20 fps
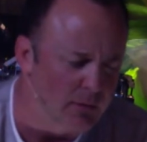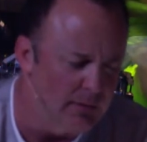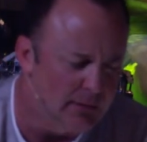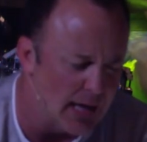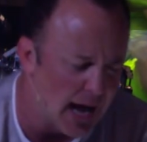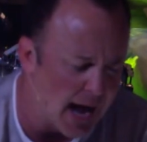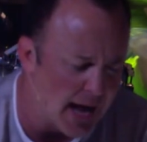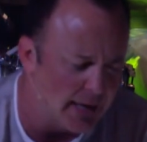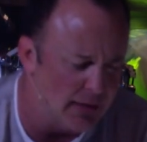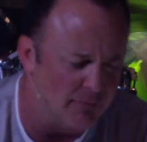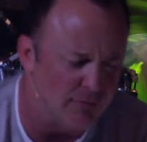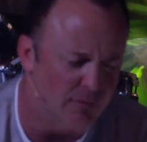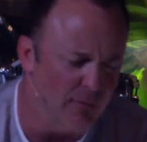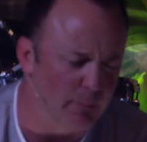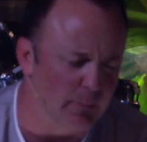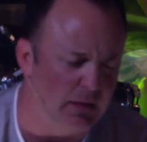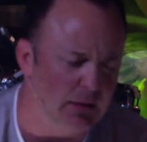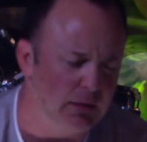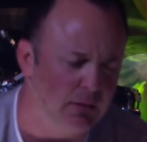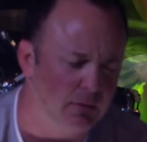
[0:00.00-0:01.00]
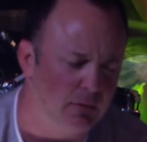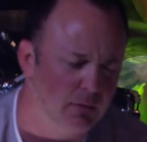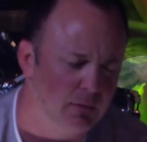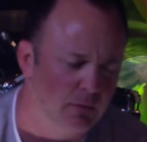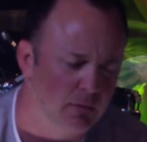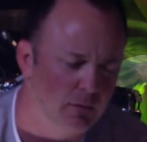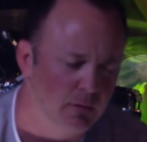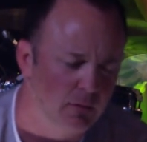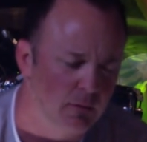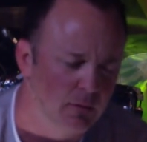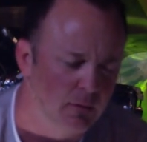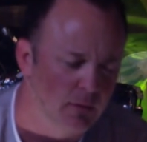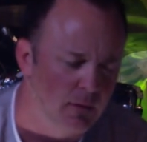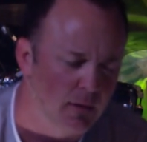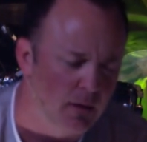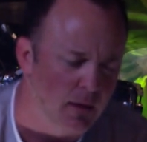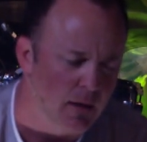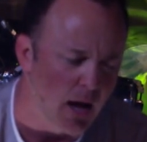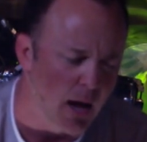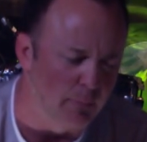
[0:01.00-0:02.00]
dying for
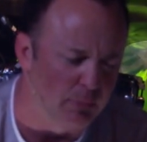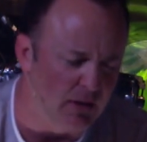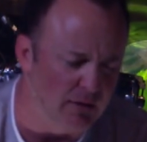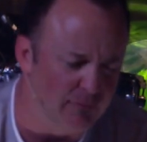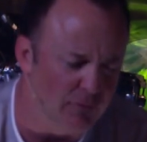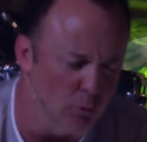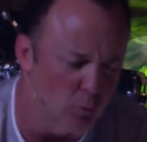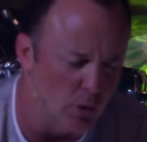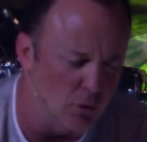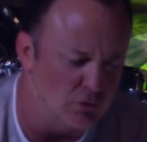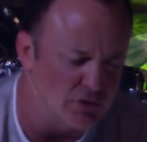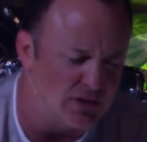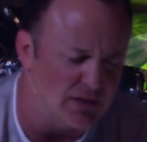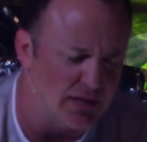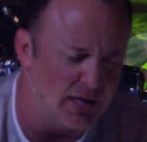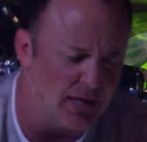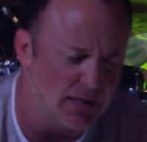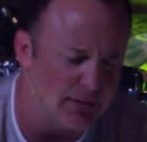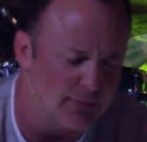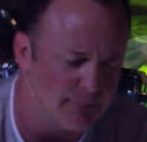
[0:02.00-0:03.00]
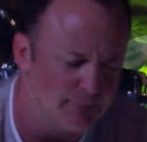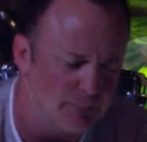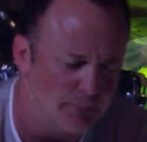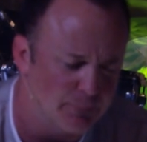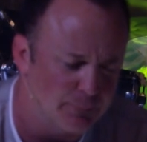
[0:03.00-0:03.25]
me. I believe you rose again.